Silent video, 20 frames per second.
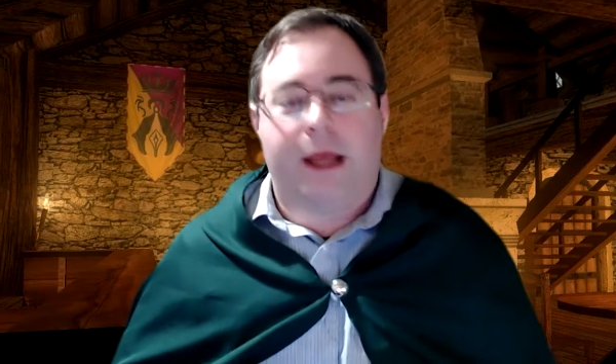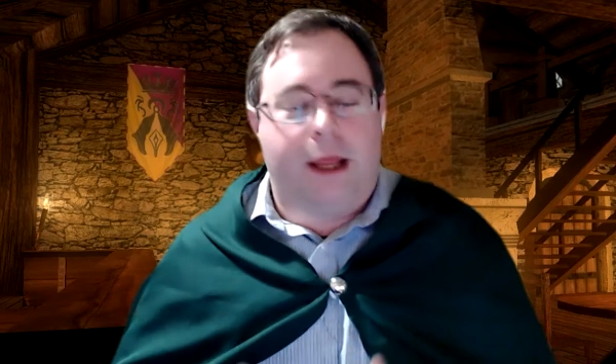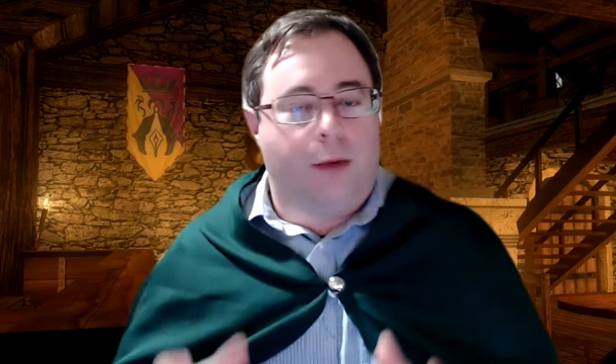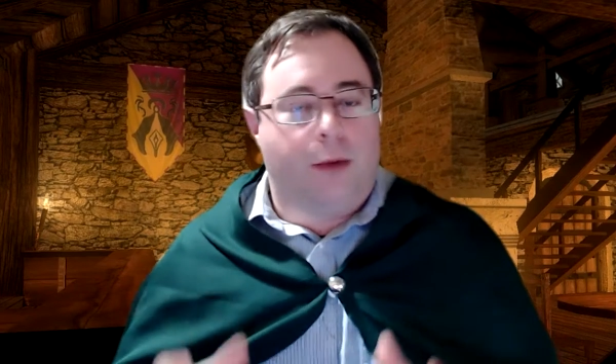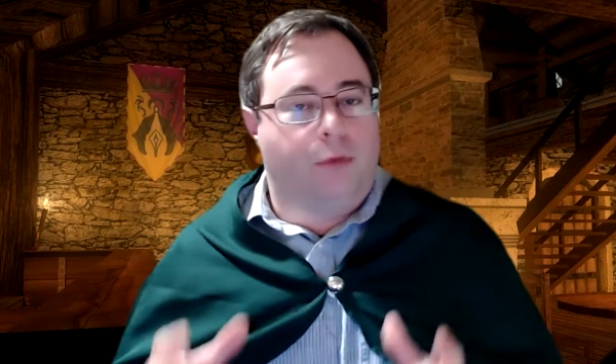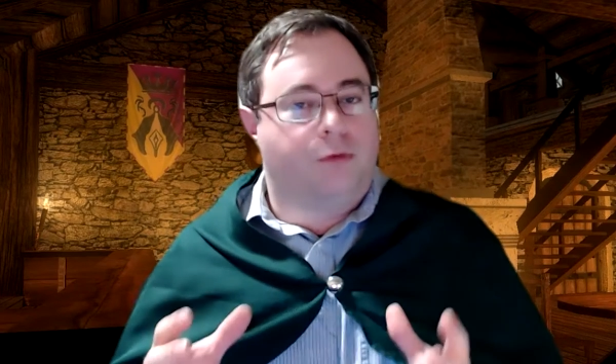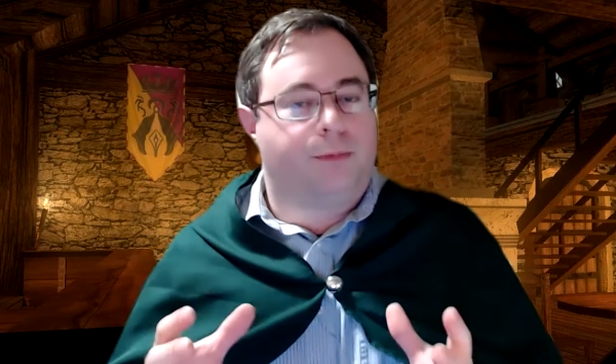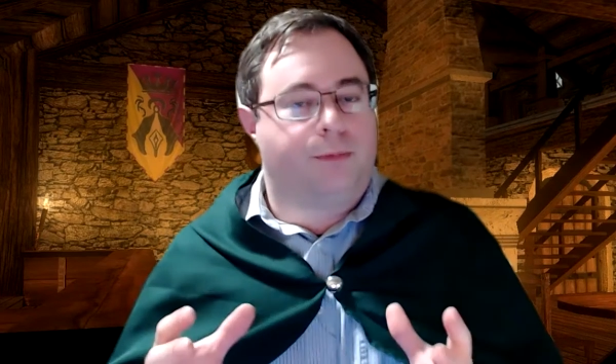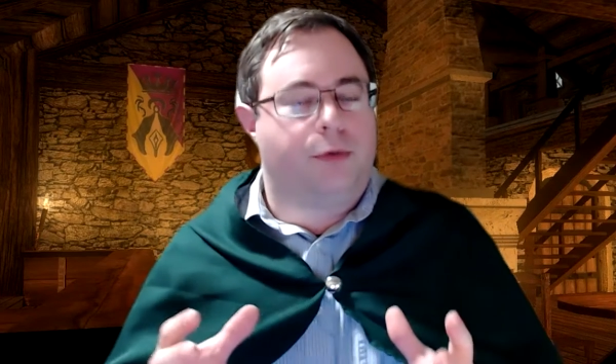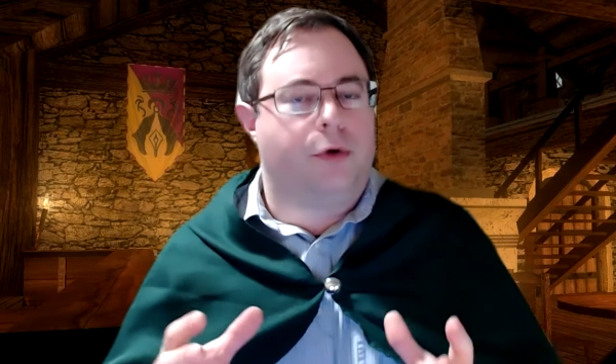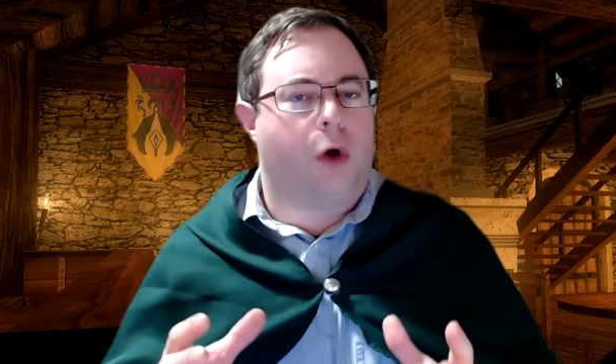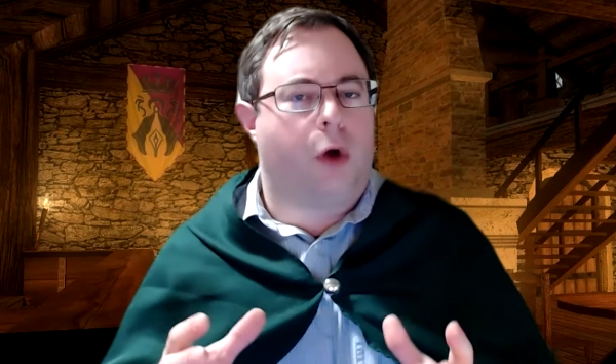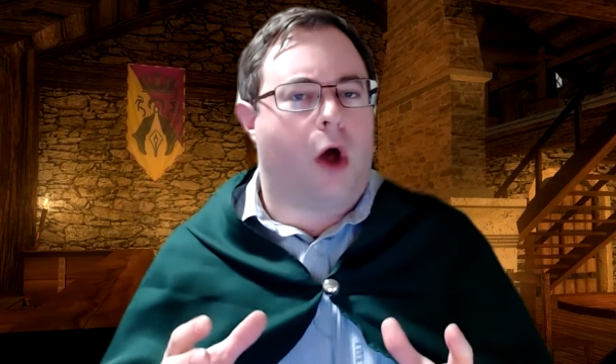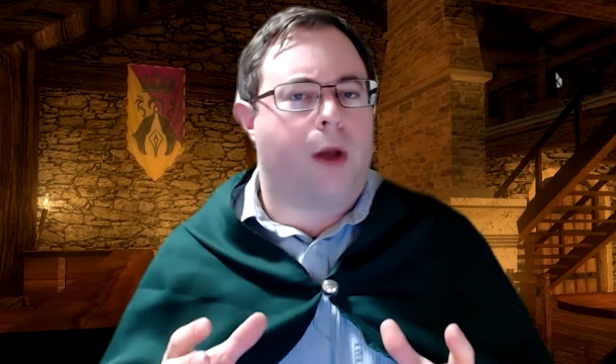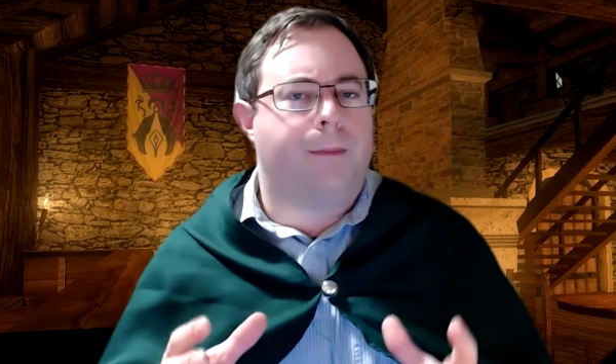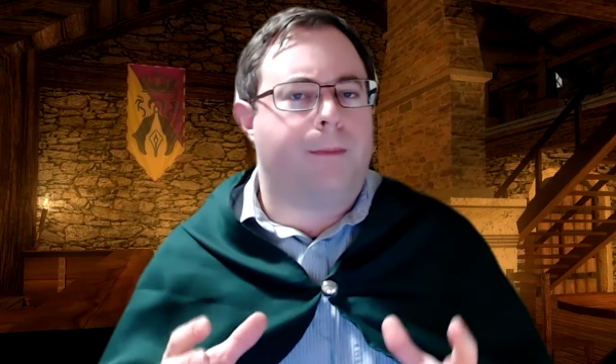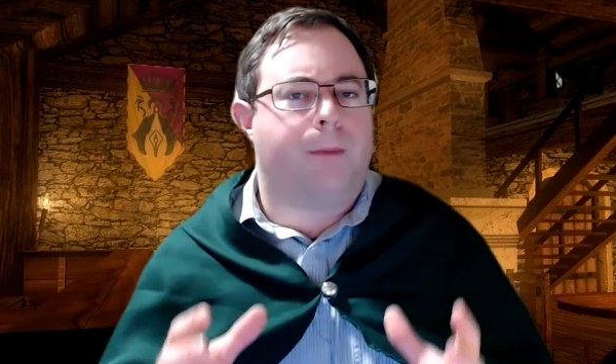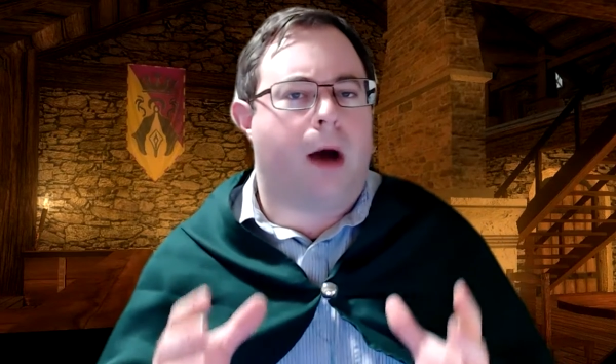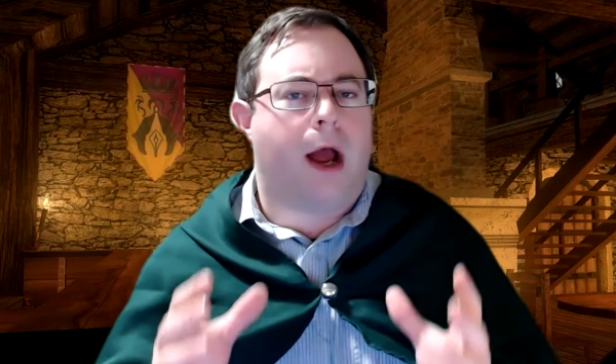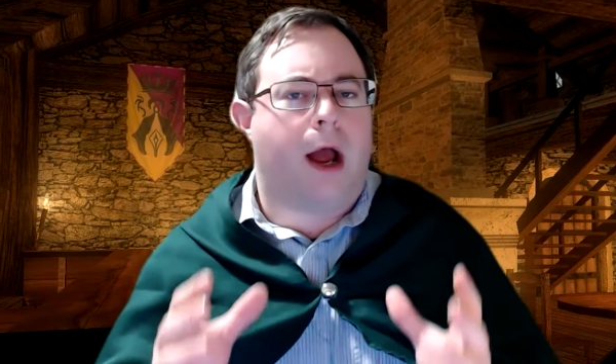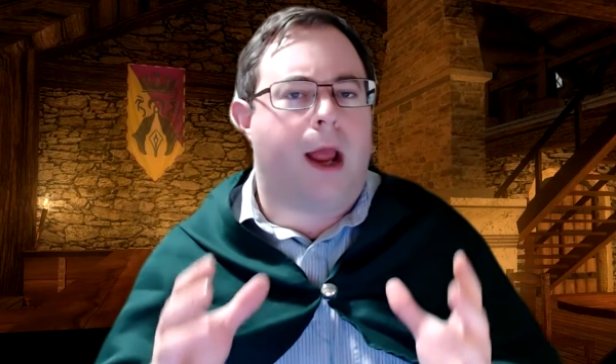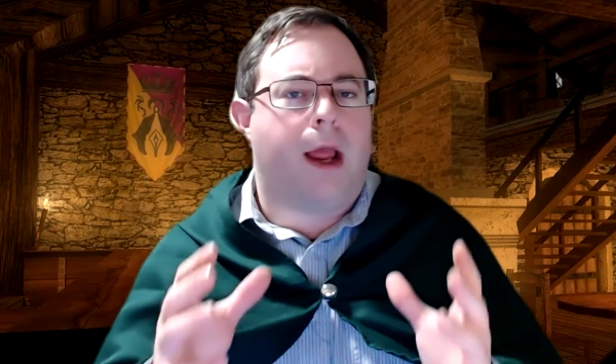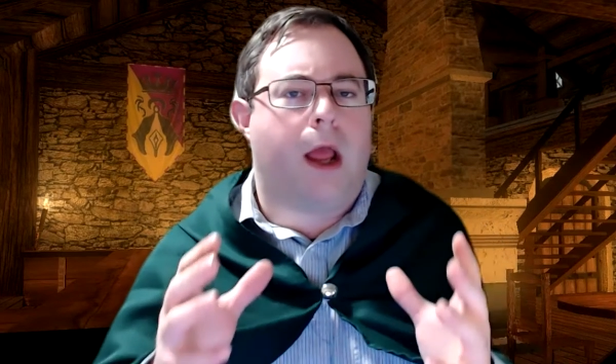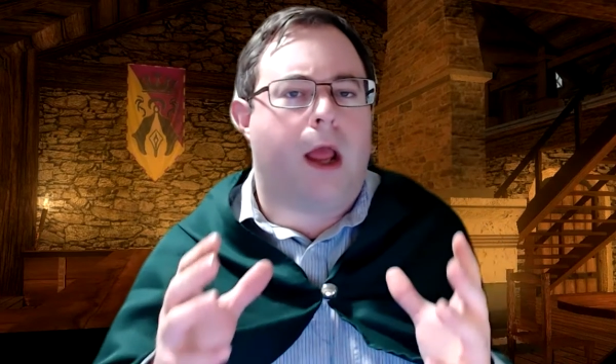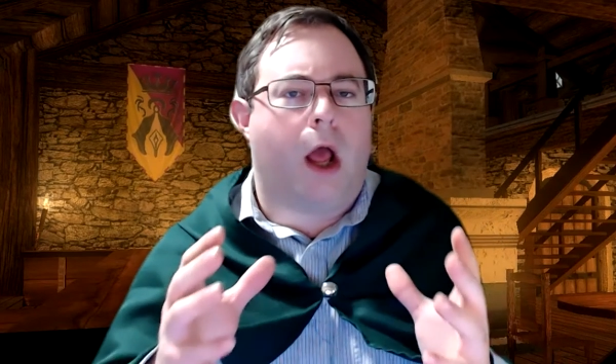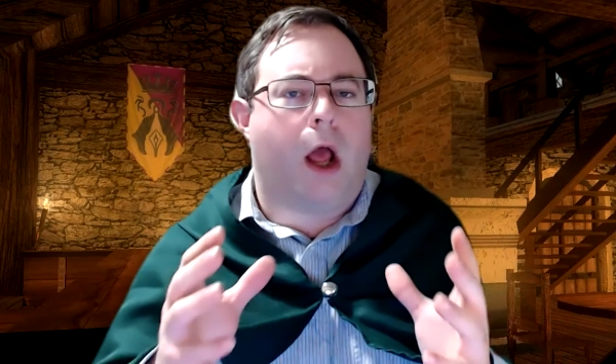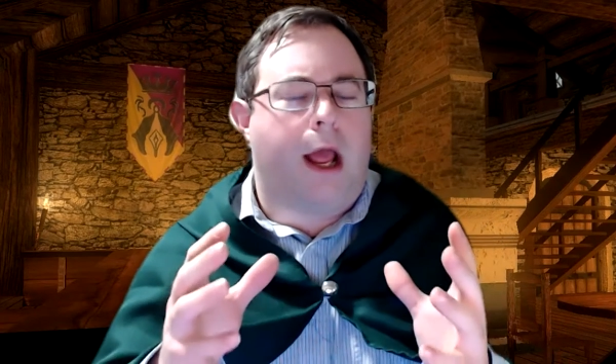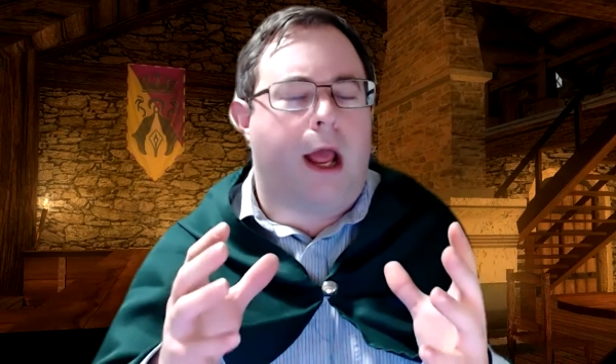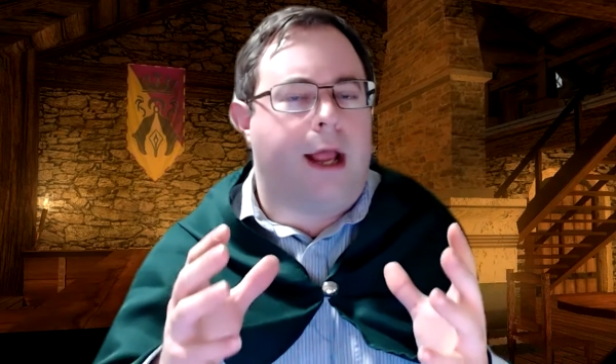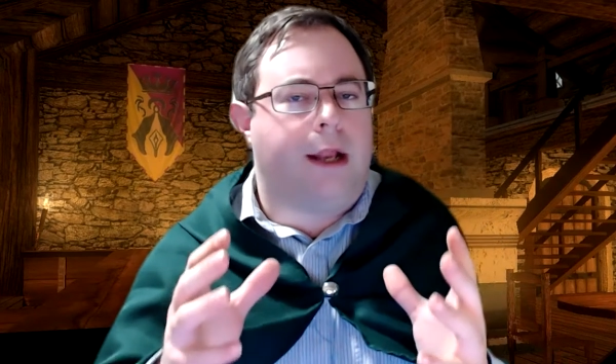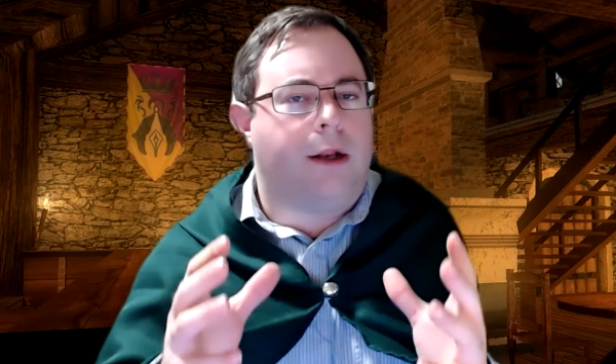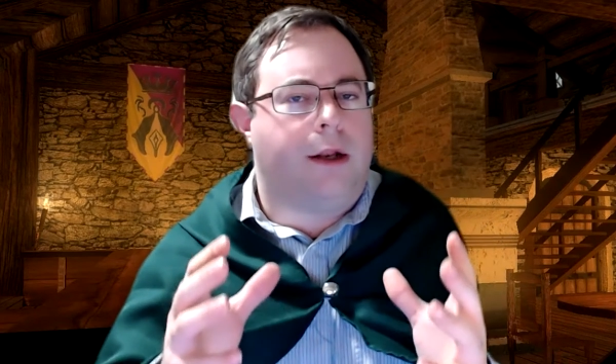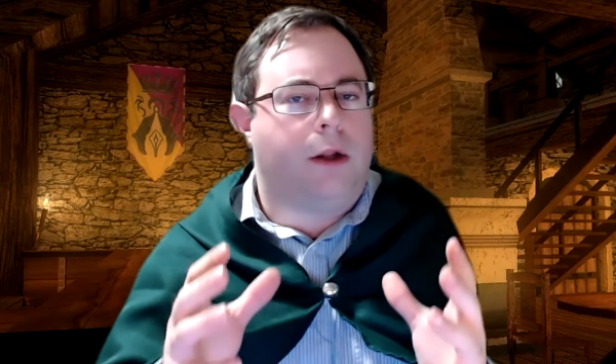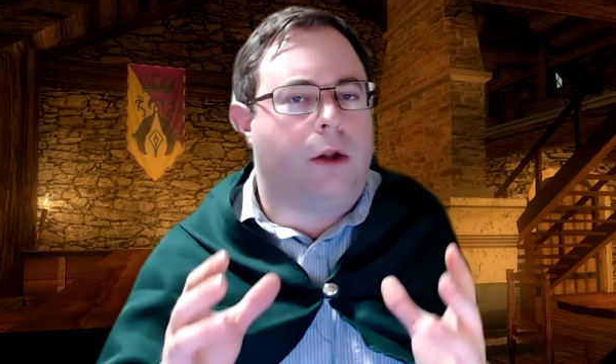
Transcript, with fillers: It was put on by a